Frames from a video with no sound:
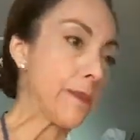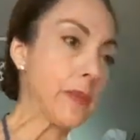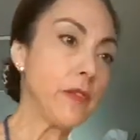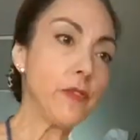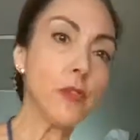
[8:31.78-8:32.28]

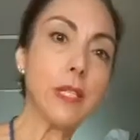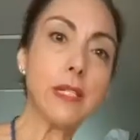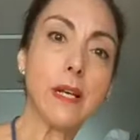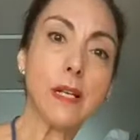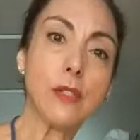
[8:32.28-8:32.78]
If you
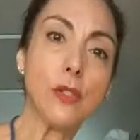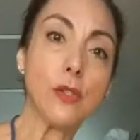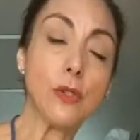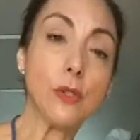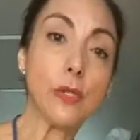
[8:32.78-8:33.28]
decide to
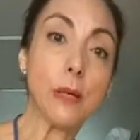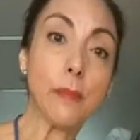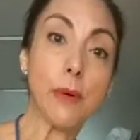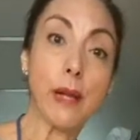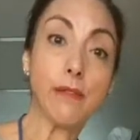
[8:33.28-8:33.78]
use a
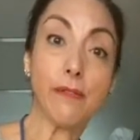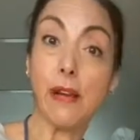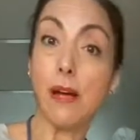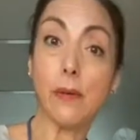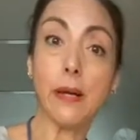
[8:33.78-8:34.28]
bread
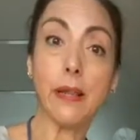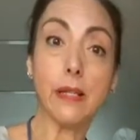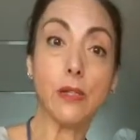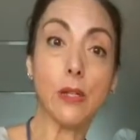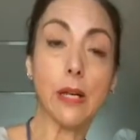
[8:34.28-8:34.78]
flour,
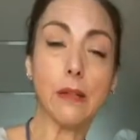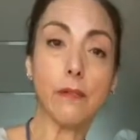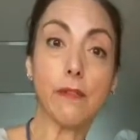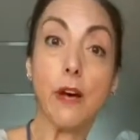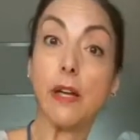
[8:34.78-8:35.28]
that you can
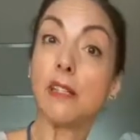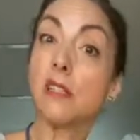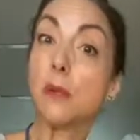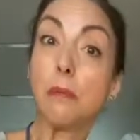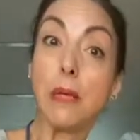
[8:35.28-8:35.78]
find
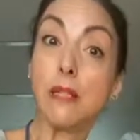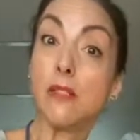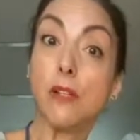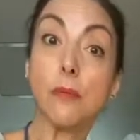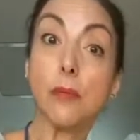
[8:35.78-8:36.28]
some
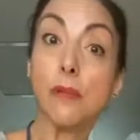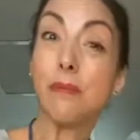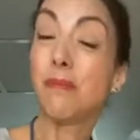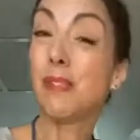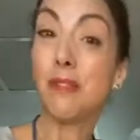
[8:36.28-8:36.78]
mixture with
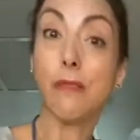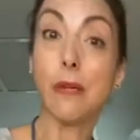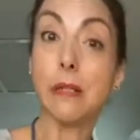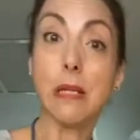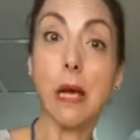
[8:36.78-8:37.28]

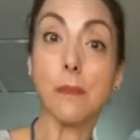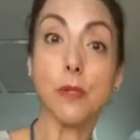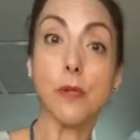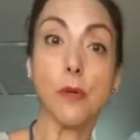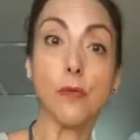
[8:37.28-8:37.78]
different
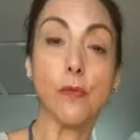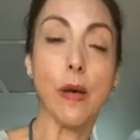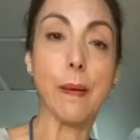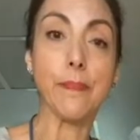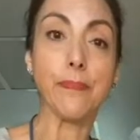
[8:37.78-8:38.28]
types of
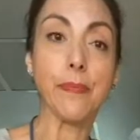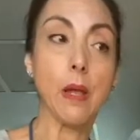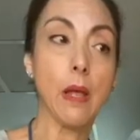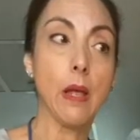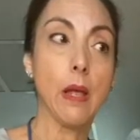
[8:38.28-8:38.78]

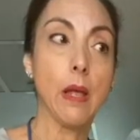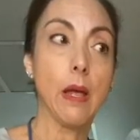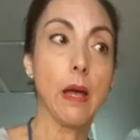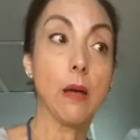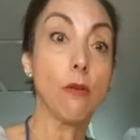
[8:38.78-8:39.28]

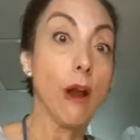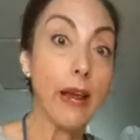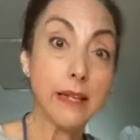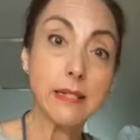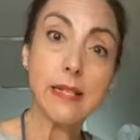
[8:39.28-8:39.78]

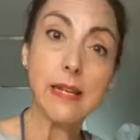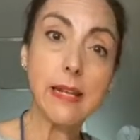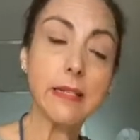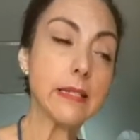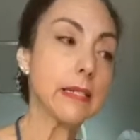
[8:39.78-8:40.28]
grains in
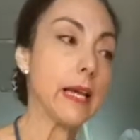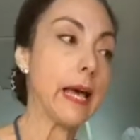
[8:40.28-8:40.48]
it,